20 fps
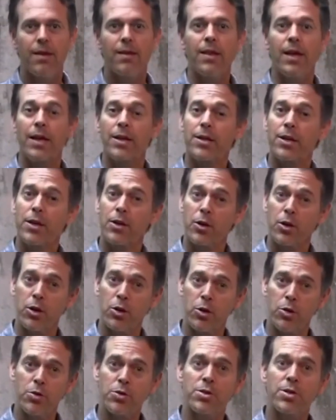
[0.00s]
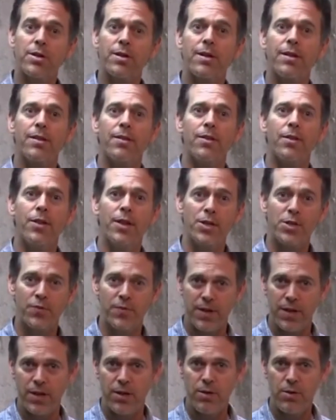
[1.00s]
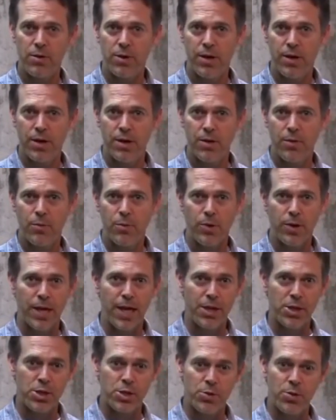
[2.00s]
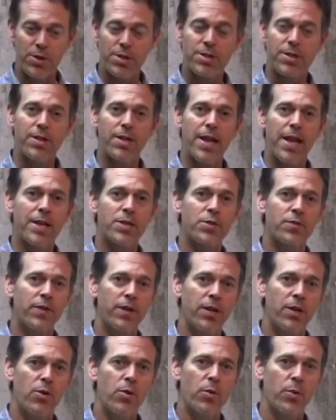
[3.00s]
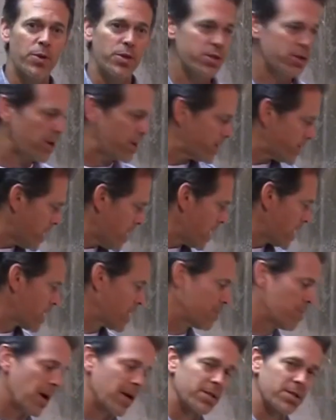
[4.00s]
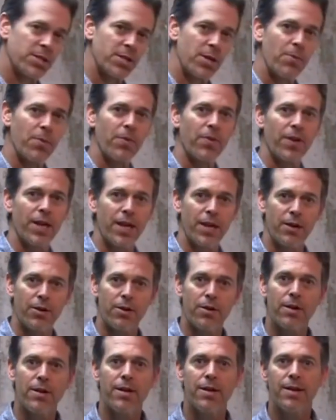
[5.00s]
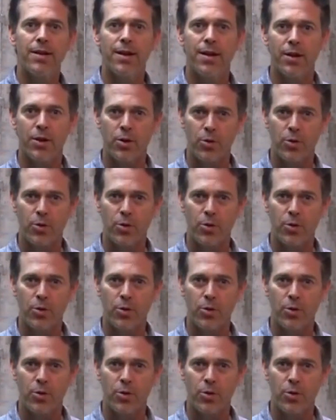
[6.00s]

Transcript: That concludes this video. We'll catch you into the next video when we start talking about some of the gear and